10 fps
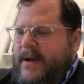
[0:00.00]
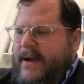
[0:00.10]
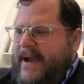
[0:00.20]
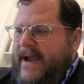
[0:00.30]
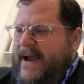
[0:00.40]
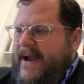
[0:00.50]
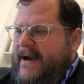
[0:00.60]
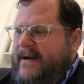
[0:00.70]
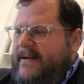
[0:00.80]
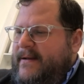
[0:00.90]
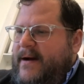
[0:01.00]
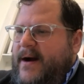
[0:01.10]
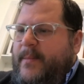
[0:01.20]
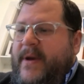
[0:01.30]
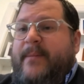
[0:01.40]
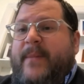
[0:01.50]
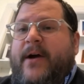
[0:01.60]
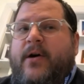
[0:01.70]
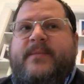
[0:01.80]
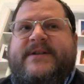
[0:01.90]
and in my
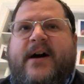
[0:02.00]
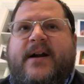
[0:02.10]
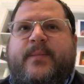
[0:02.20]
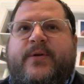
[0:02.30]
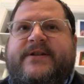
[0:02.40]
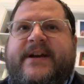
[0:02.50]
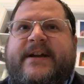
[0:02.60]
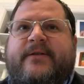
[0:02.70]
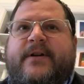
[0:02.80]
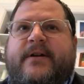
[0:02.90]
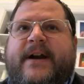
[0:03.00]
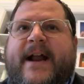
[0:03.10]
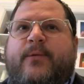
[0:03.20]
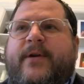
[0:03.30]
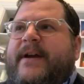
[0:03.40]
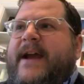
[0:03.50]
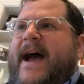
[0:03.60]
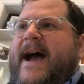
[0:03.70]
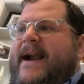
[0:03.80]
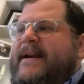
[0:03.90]
hometown in particular, and I really
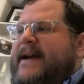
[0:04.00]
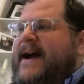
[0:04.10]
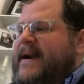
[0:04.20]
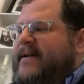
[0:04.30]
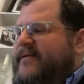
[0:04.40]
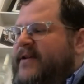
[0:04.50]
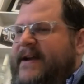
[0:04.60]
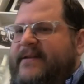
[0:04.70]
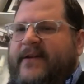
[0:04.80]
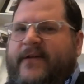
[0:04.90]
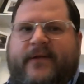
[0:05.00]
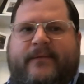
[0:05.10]
had kind of like this